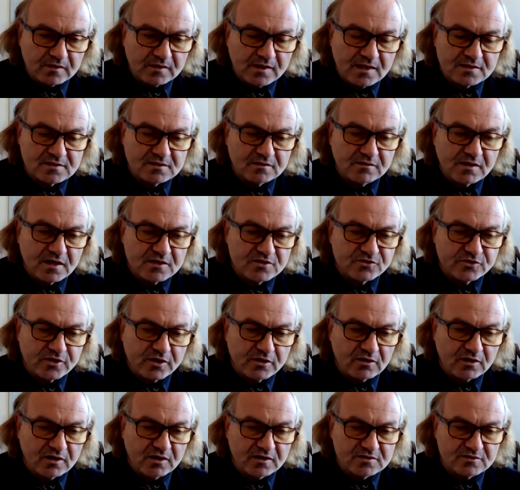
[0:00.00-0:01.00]
doesn't
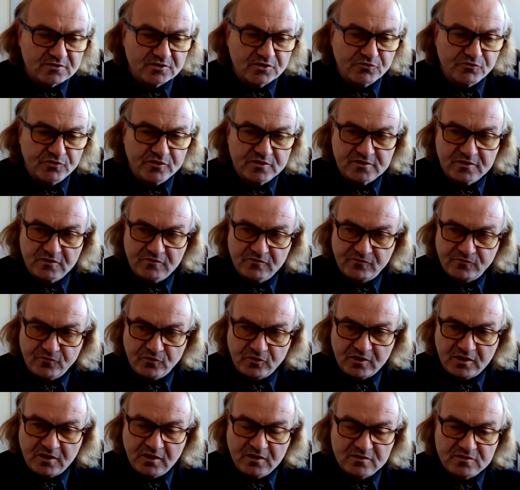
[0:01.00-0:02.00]
necessarily is the reason
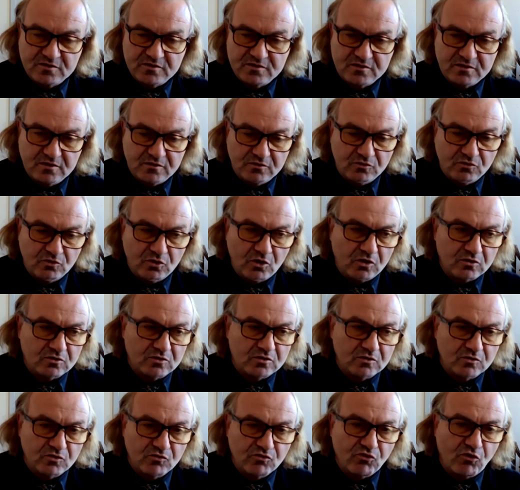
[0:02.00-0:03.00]
for kids
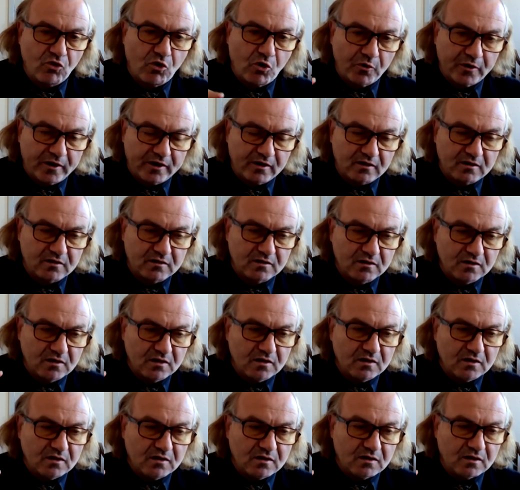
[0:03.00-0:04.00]
not growing
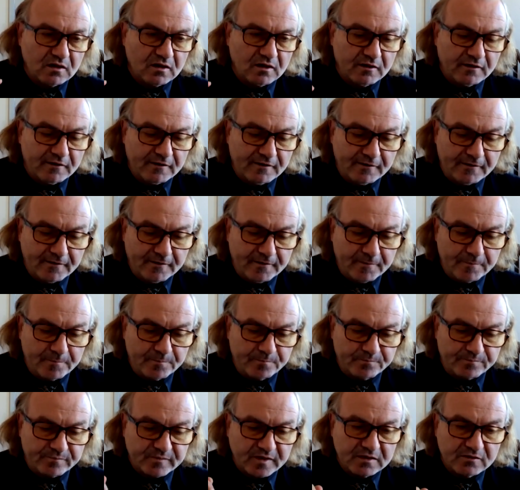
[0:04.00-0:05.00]

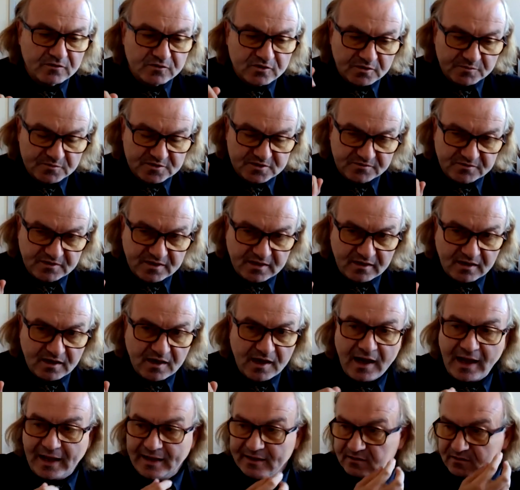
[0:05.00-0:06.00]
um, in terms of their
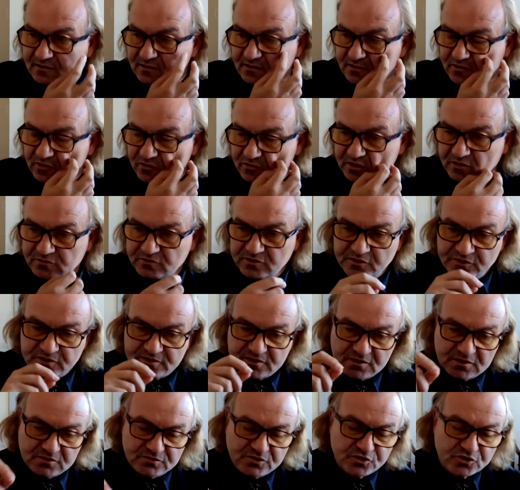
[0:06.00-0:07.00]
height. So there, there
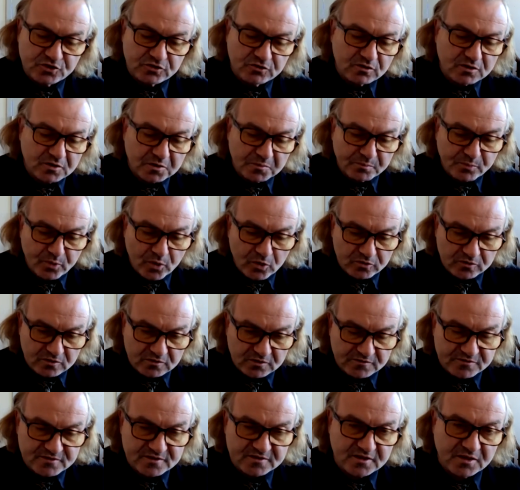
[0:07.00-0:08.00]
is an additional
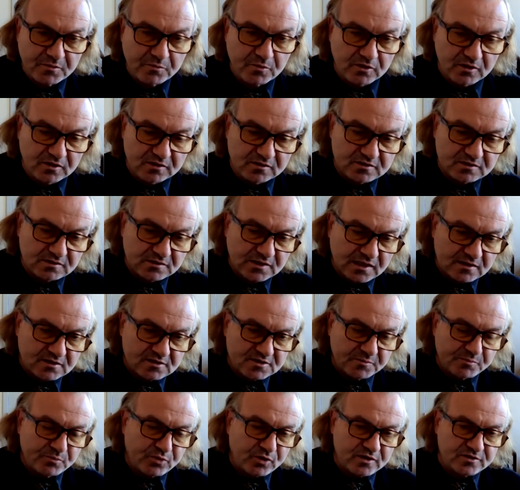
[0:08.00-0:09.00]
component of stimulants
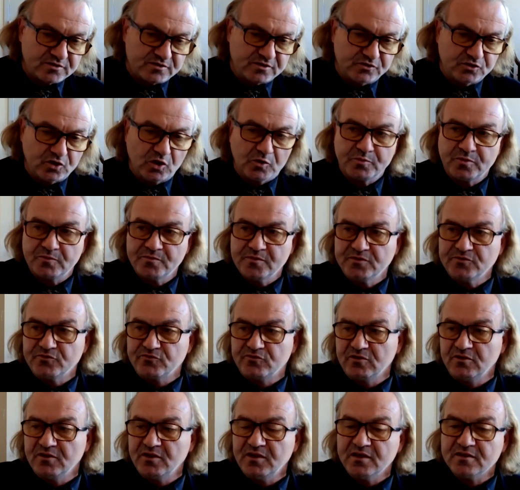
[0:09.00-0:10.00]
that suppress the
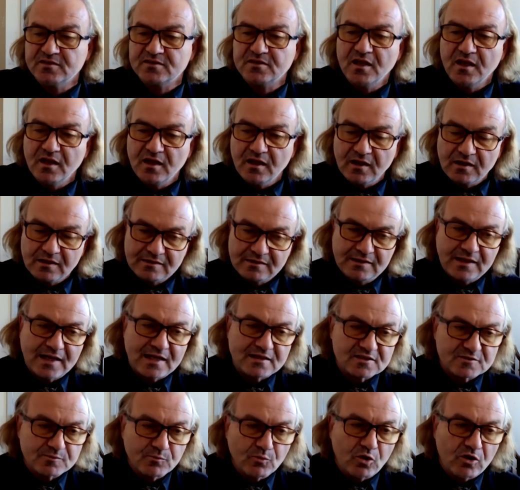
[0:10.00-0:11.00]
dopamine release.
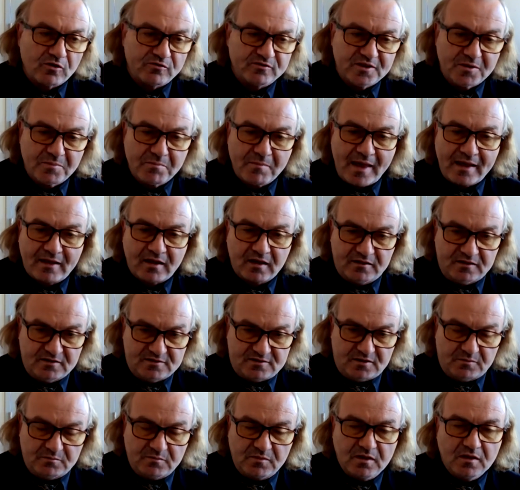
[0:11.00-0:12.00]
That's more of the
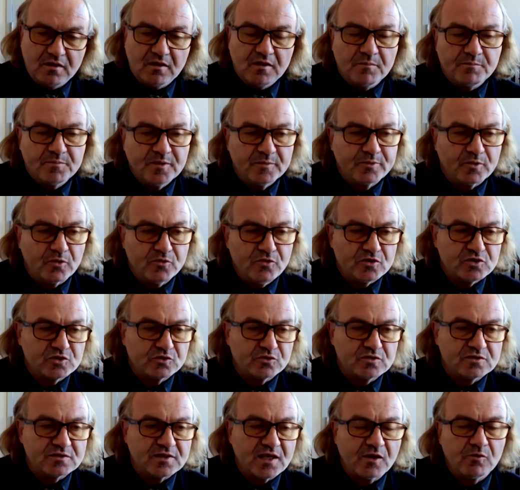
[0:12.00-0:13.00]
mechanism. People
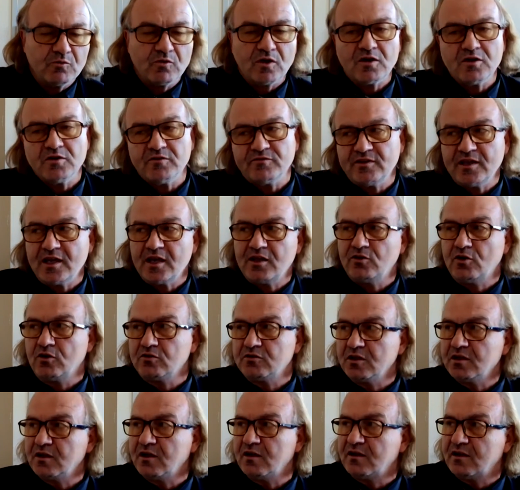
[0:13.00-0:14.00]
used to say, well, if they're
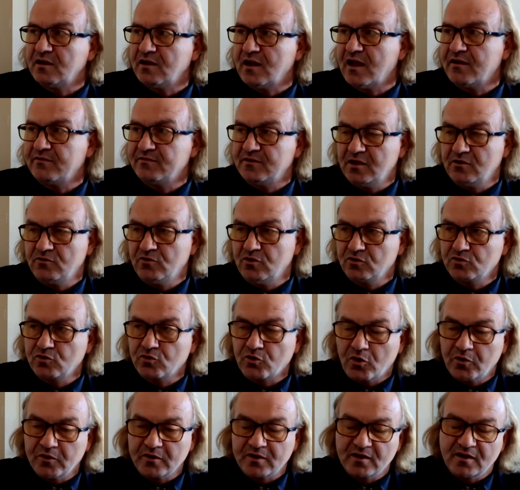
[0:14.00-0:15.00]
not eating enough, they're not
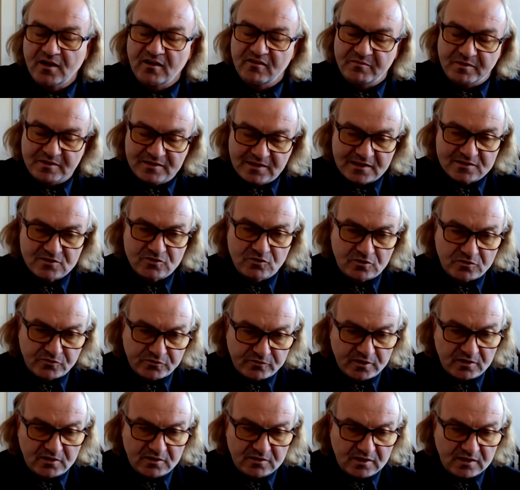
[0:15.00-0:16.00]
growing enough, but that's not
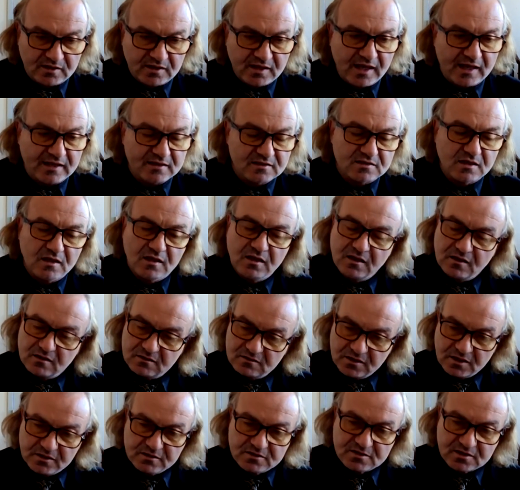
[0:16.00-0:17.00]
really the case.
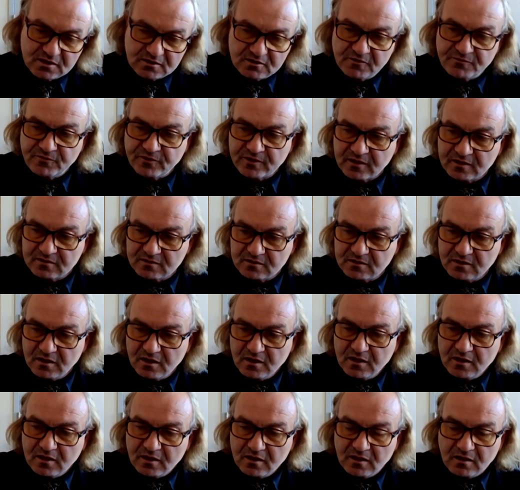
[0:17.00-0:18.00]
There's significant
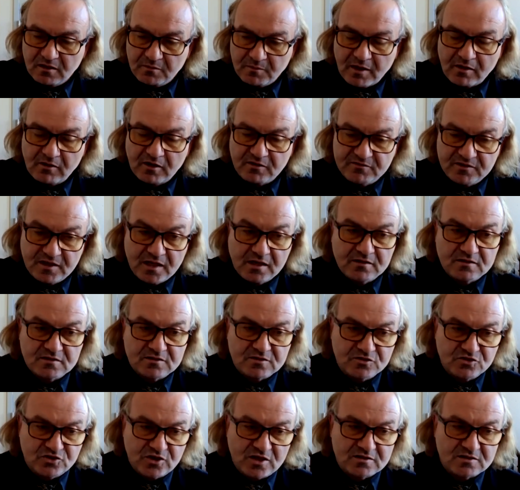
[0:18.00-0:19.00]
amount of data
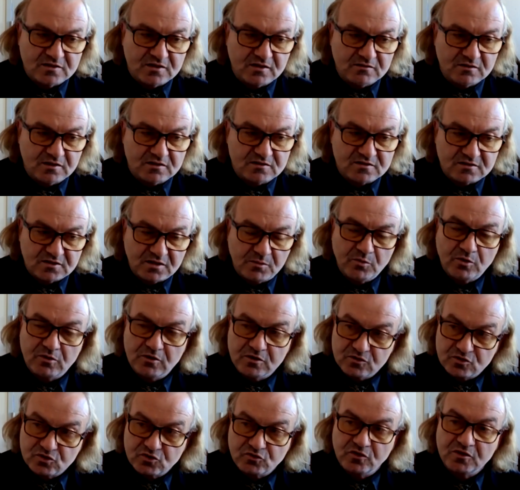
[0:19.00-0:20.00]
suggesting that
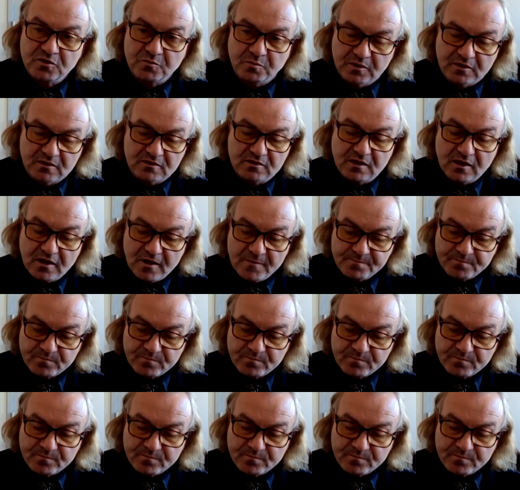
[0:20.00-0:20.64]
stimulant treatment